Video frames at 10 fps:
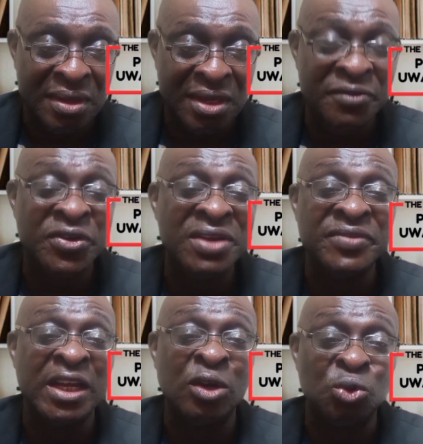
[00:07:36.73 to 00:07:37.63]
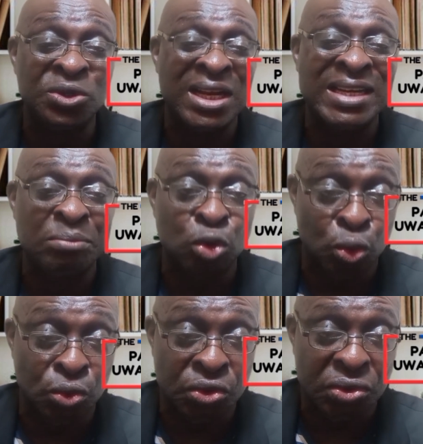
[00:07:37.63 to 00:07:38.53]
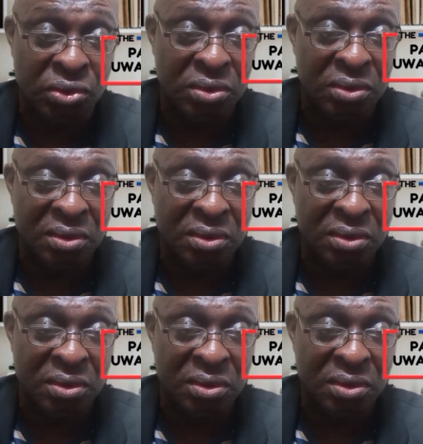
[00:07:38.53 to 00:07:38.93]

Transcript: Even if they lose, let them lose.